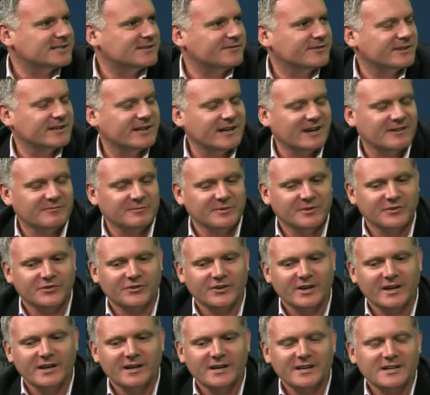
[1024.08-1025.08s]
of the government's
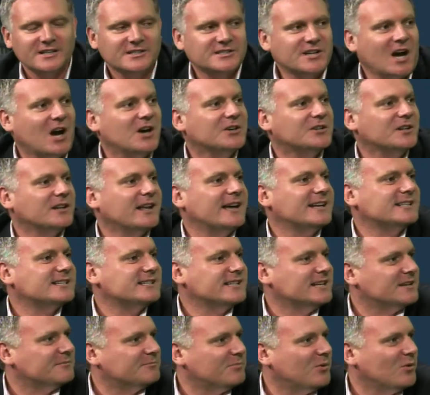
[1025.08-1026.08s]
total
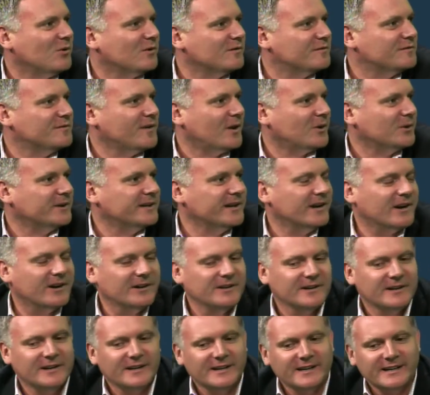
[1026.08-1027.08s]
asset portfolio.
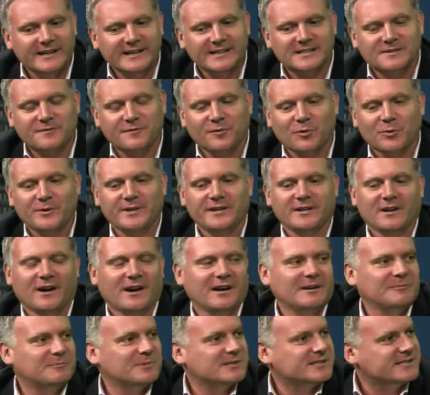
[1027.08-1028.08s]
It's
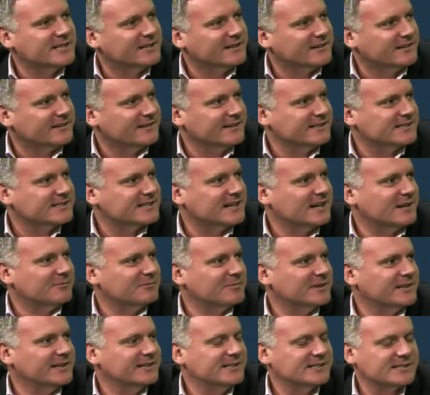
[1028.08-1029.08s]
49% of these
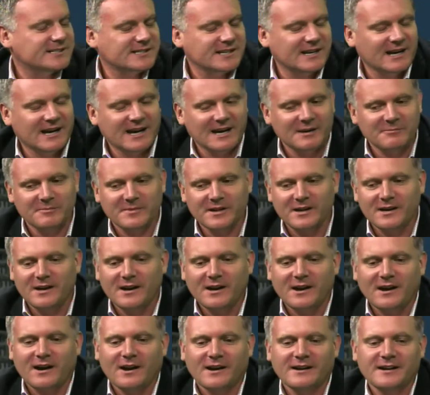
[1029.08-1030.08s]
companies.
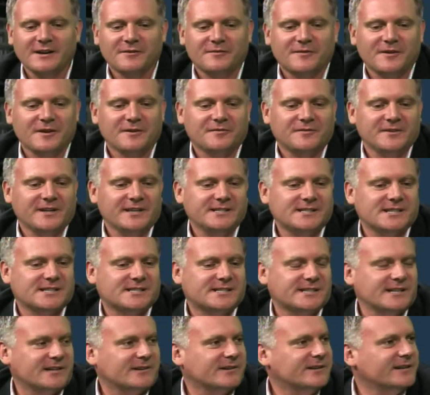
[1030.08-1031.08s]
If
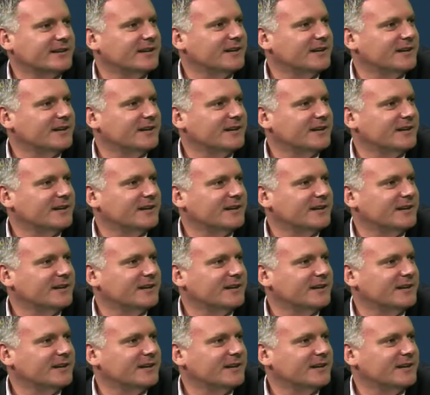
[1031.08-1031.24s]
necessary,